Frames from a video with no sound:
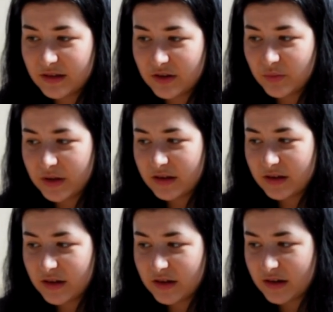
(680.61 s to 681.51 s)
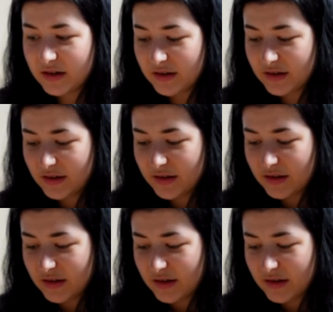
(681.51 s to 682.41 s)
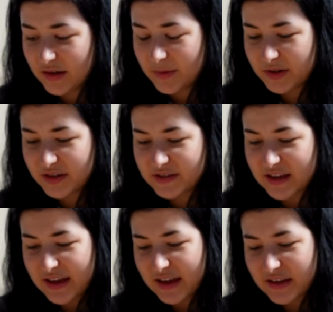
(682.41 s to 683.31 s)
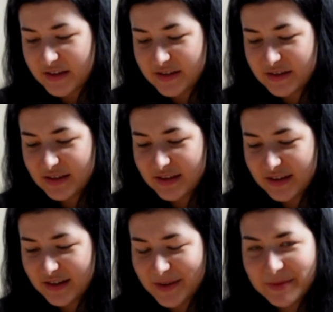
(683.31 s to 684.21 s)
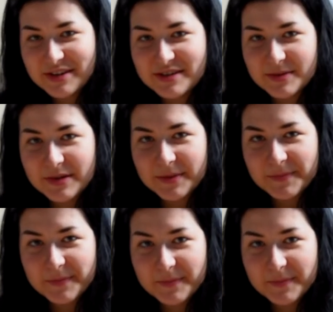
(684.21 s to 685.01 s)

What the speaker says: Oh my god. I'm gonna say yes. I'm gonna do it.